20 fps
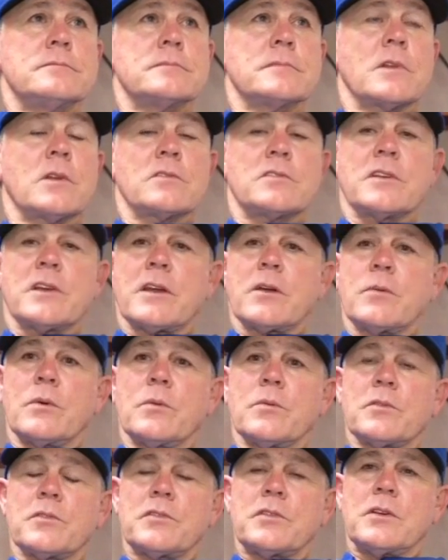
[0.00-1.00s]
The second
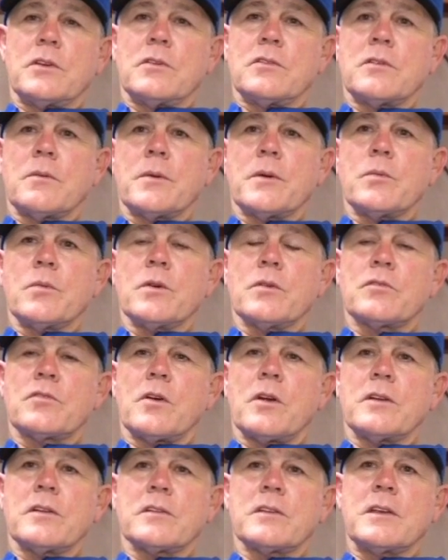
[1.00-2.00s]
one was huge. I mean, we were
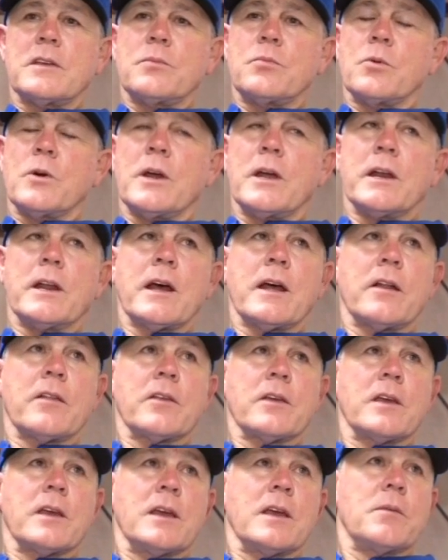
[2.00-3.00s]
trying to keep Wade out of
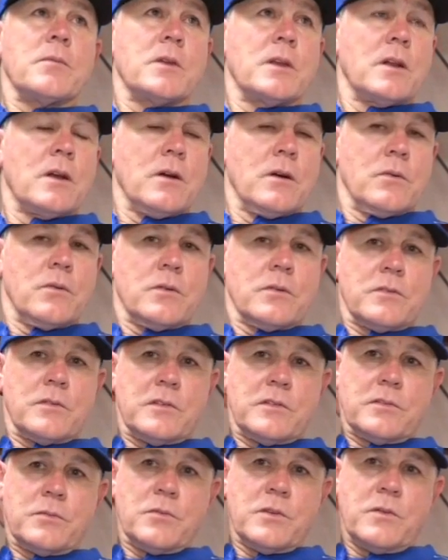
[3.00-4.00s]
the game.
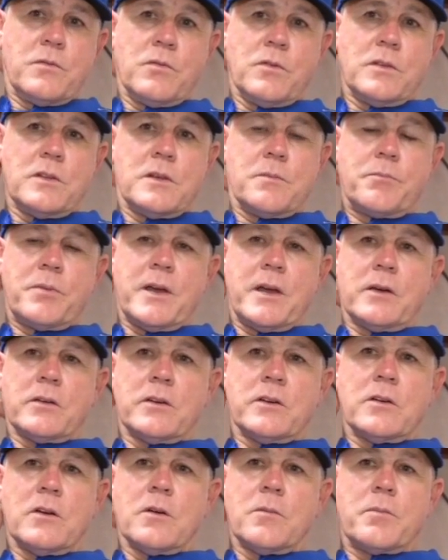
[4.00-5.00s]
We've really
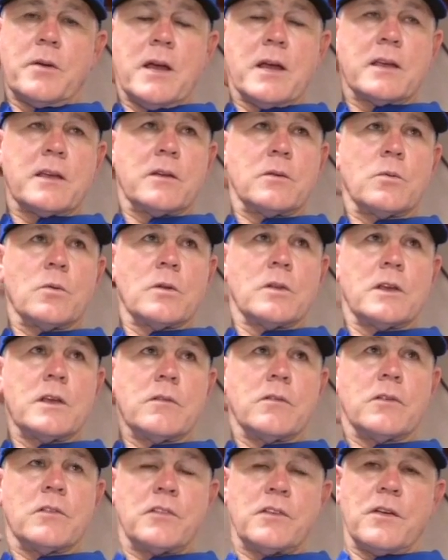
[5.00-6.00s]
pounded our back end
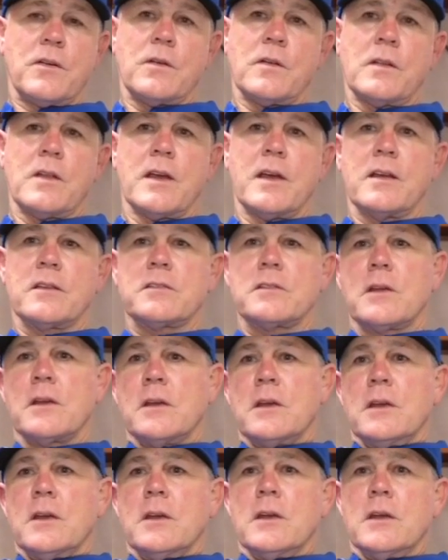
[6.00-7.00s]
relievers here the last
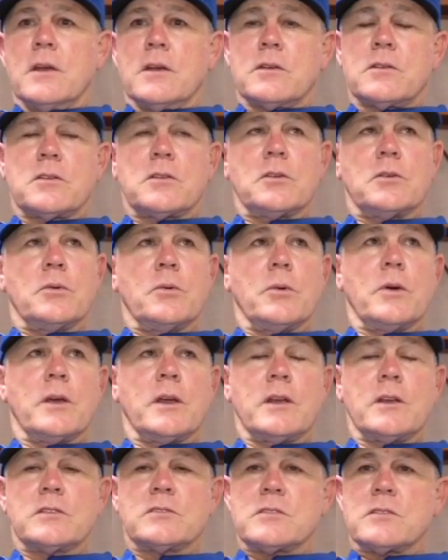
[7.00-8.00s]
2
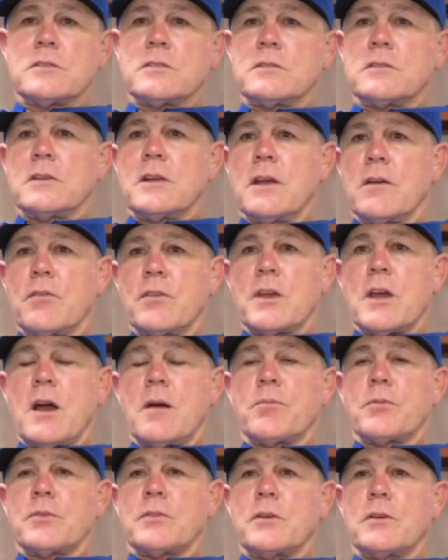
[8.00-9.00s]
weeks, and every
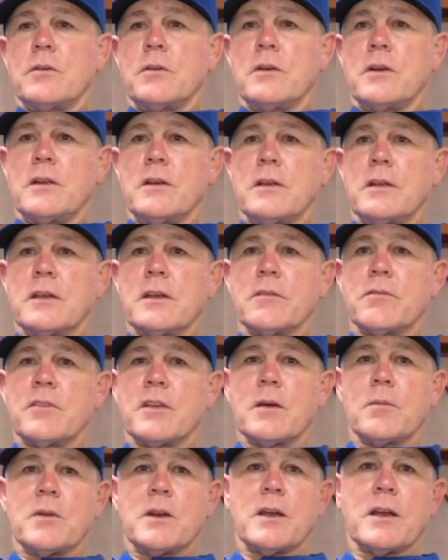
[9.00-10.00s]
opportunity to give
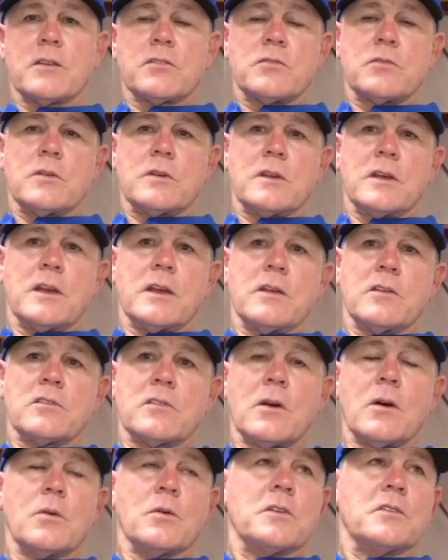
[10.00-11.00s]
them an extra day is
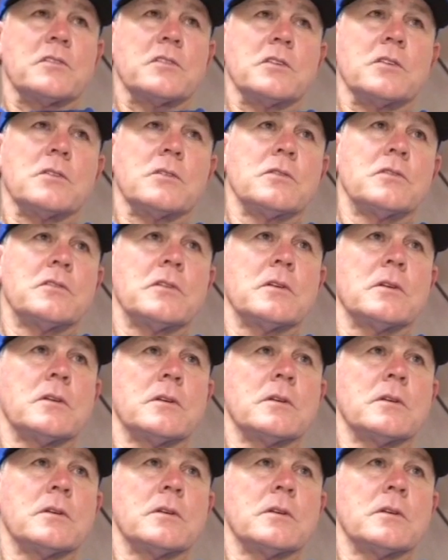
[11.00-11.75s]
always huge.